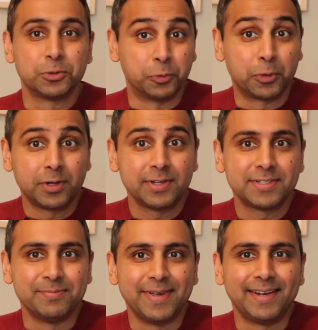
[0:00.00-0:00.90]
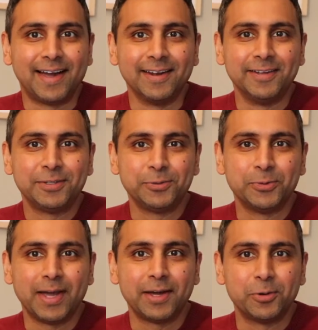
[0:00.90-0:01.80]
in order to submit, I need
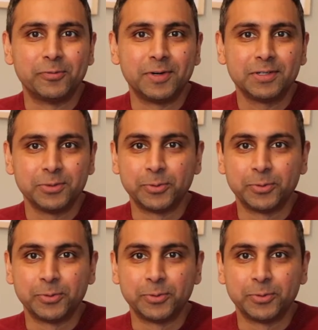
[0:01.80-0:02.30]
to head over to